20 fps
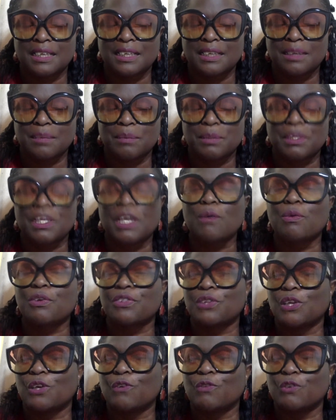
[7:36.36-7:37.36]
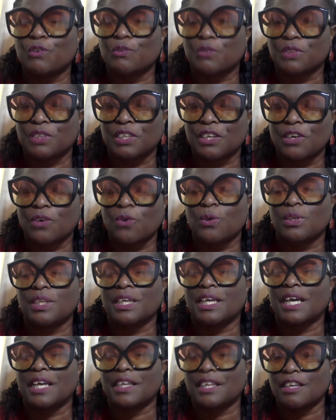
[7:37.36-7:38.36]
But they were thankful for that, or they
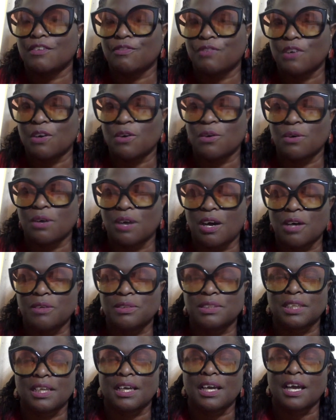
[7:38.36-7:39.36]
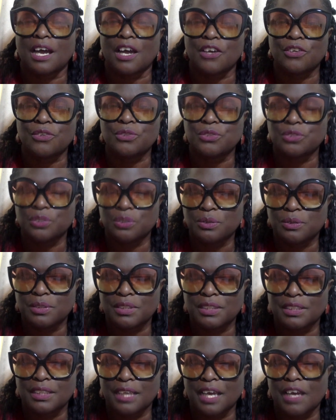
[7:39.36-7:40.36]
got that phone calls like, how you
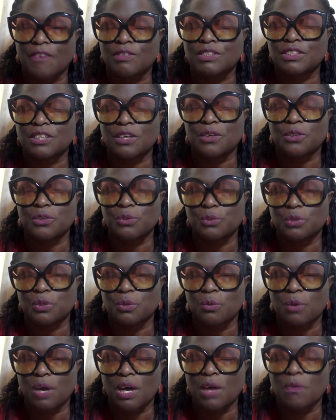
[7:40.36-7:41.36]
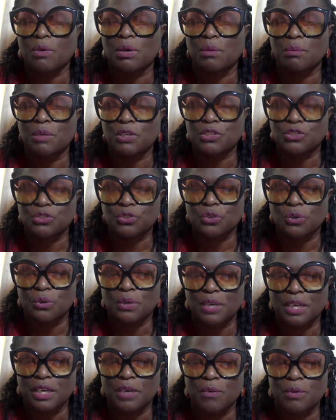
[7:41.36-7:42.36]
doing? I haven't talked to you in a while. I want to make sure you're
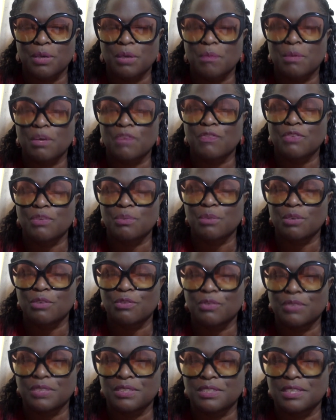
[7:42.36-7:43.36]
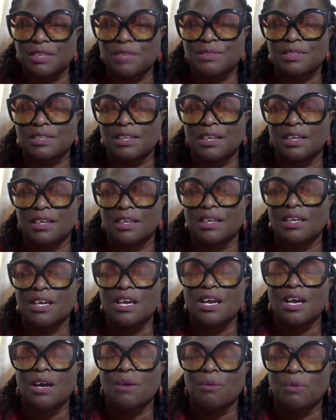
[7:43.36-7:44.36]
okay. And one of my female friends, I was like,
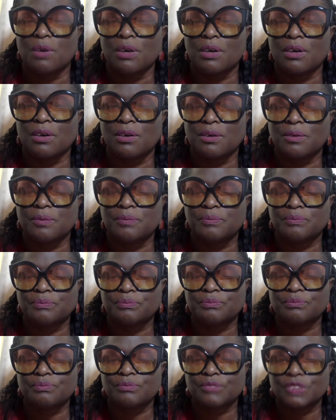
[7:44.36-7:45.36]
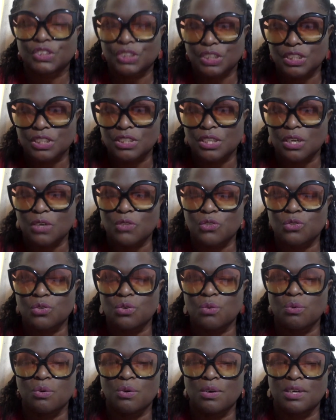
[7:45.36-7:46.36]
well, she's also a
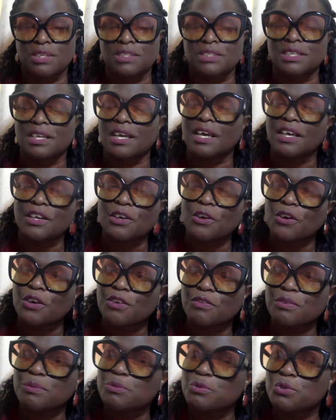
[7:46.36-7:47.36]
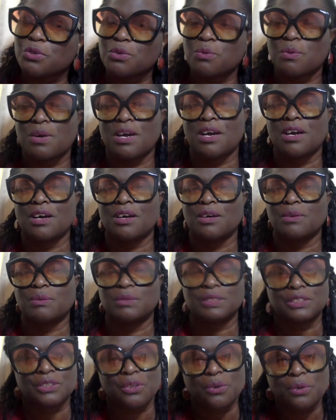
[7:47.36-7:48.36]
warrior. I said, I hadn't heard from you in a while.
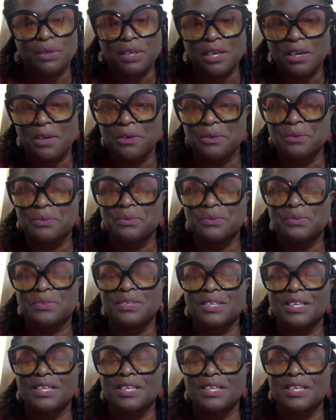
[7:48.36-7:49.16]
What's going on?